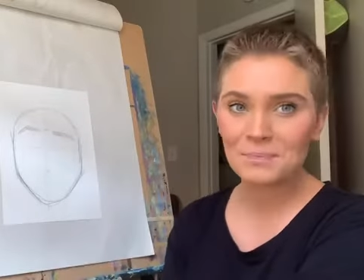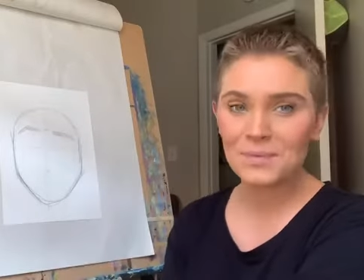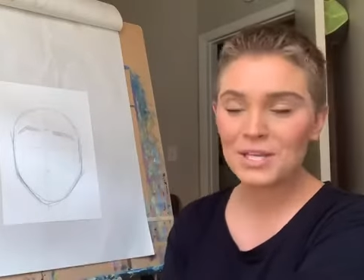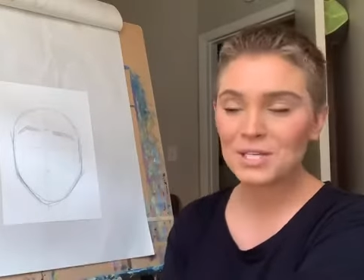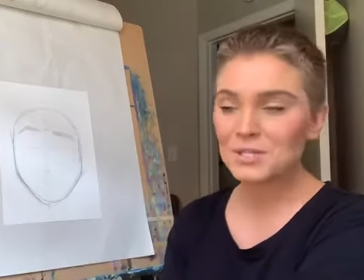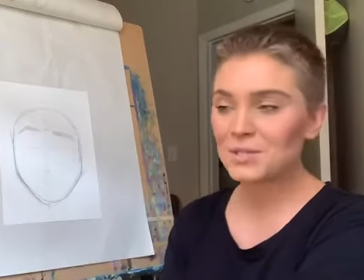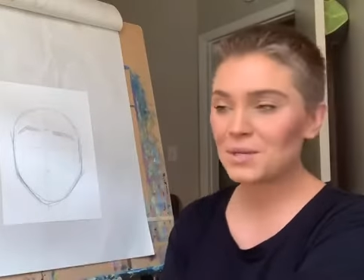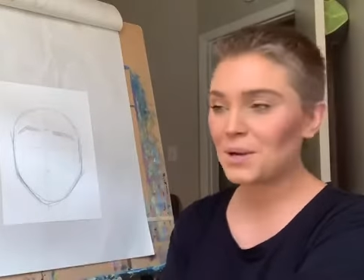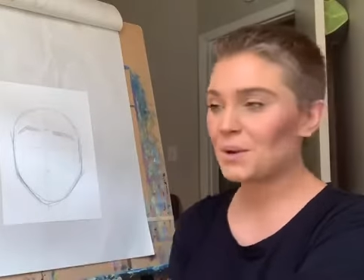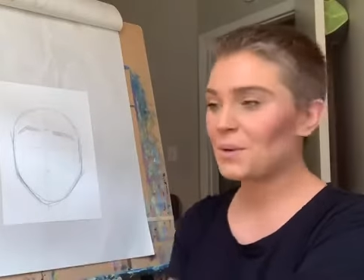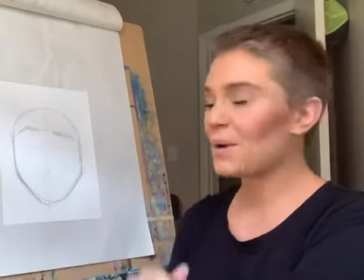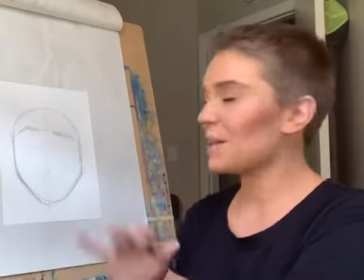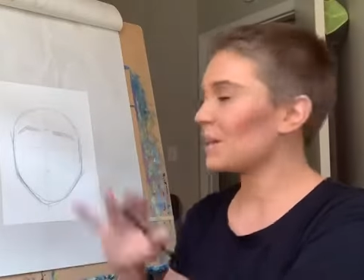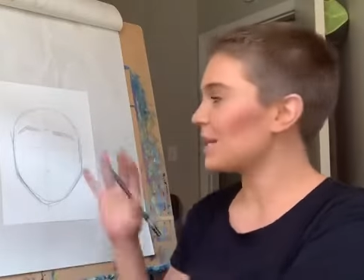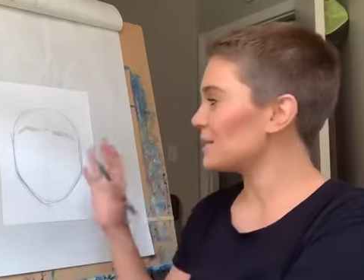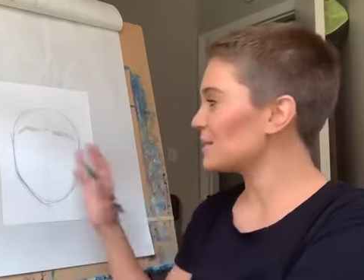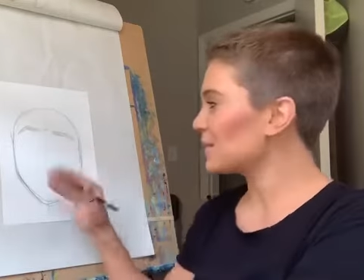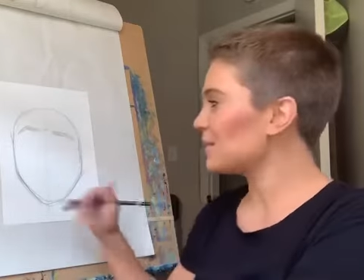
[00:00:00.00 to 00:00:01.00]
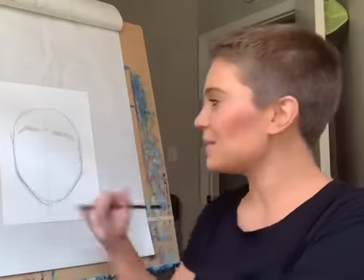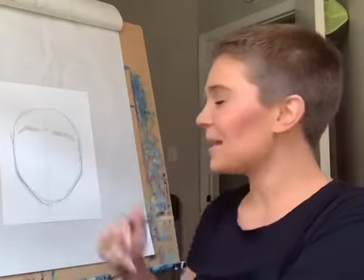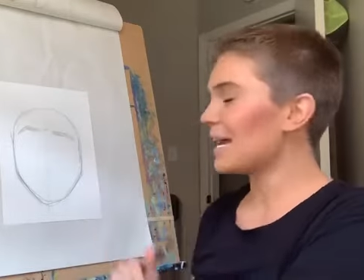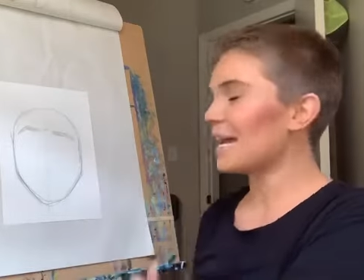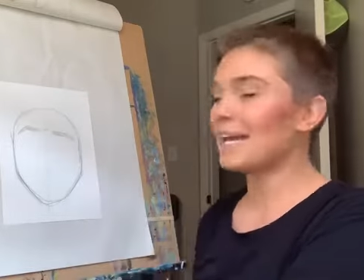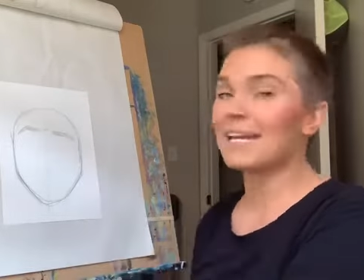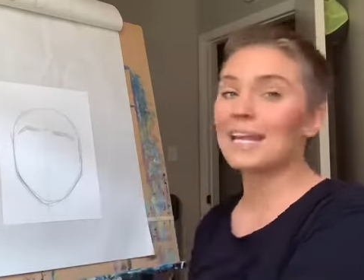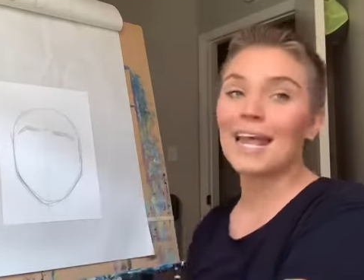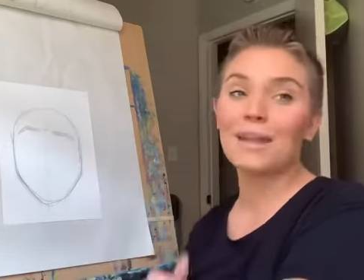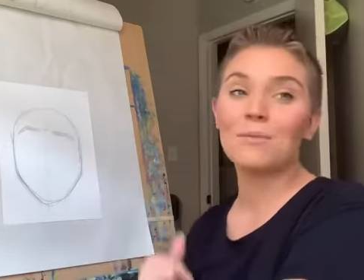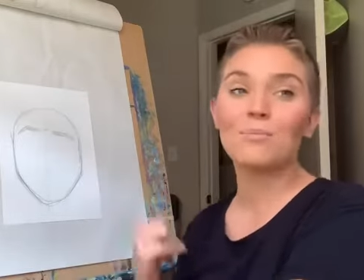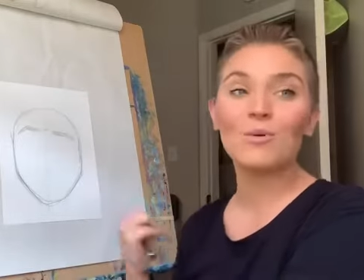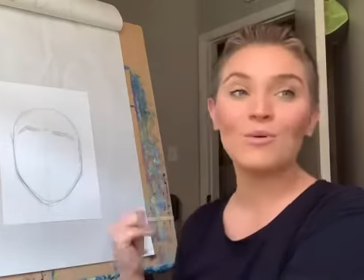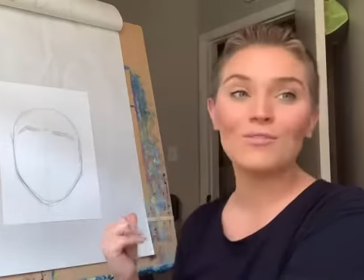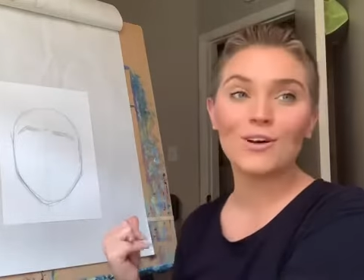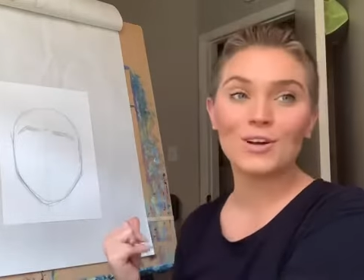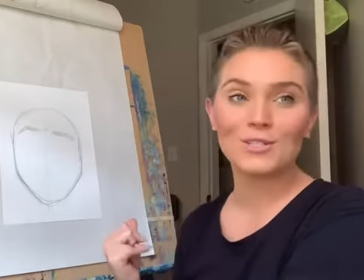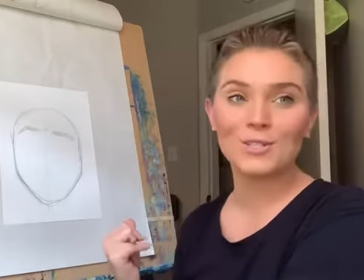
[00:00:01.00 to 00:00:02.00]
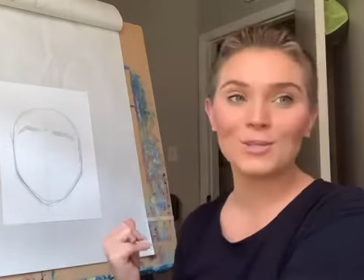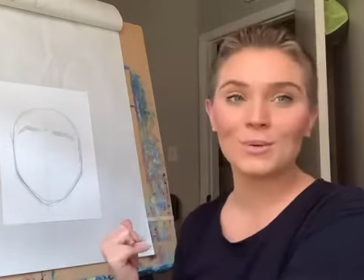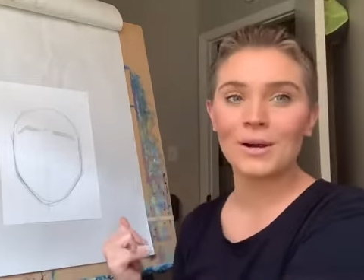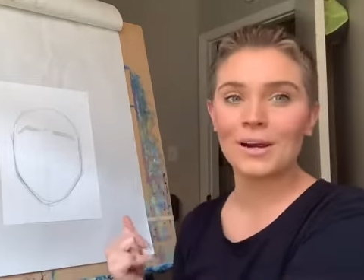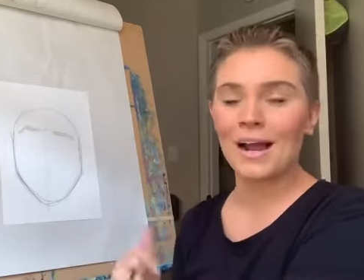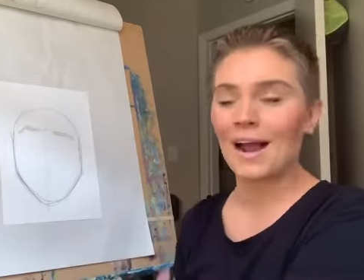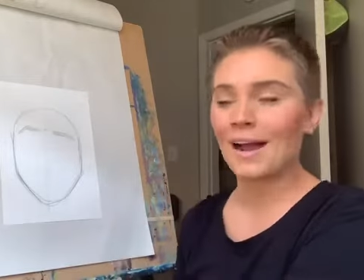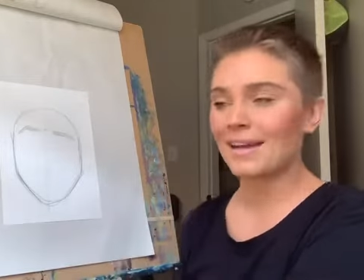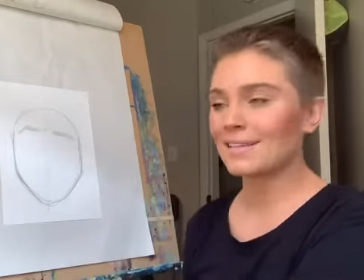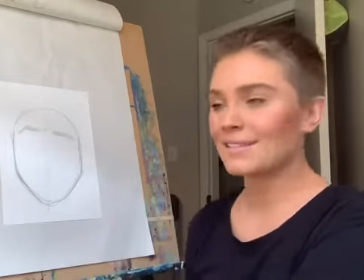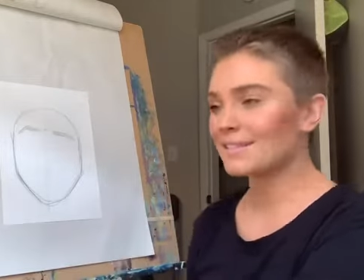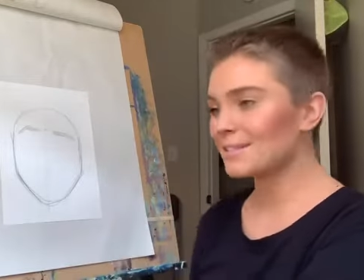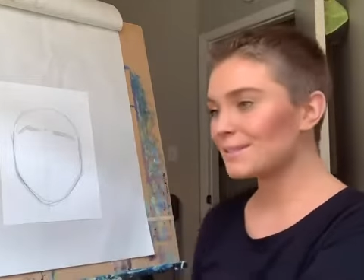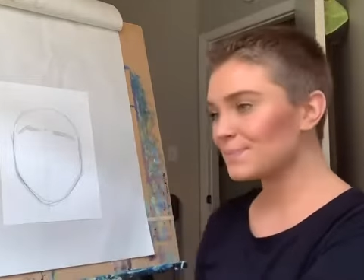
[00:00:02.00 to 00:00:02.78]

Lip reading: So let's go ahead and move on to our eyes.